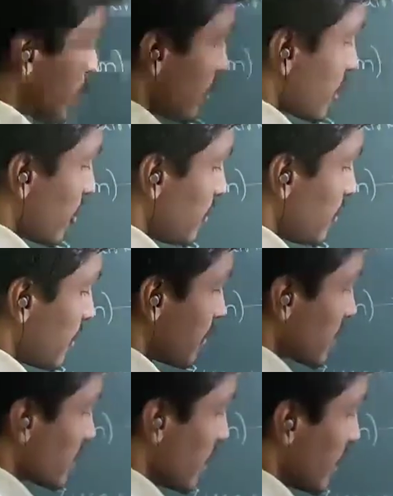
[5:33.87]
60 ml
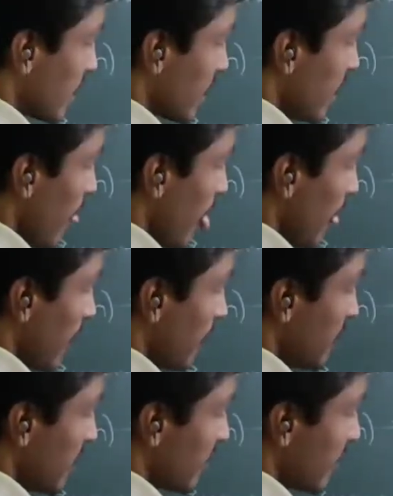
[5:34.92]
blood reaches to the
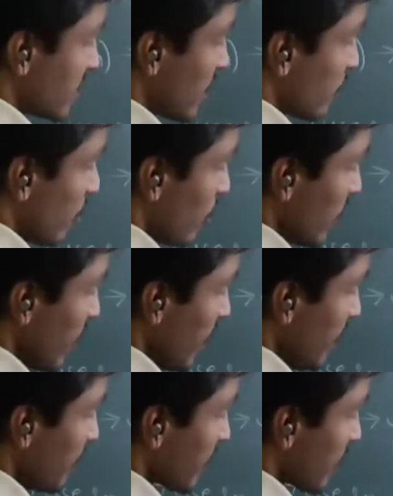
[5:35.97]
body part.
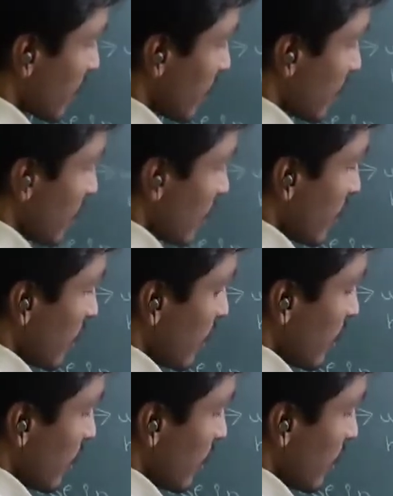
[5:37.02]
Remaining 40 ml blood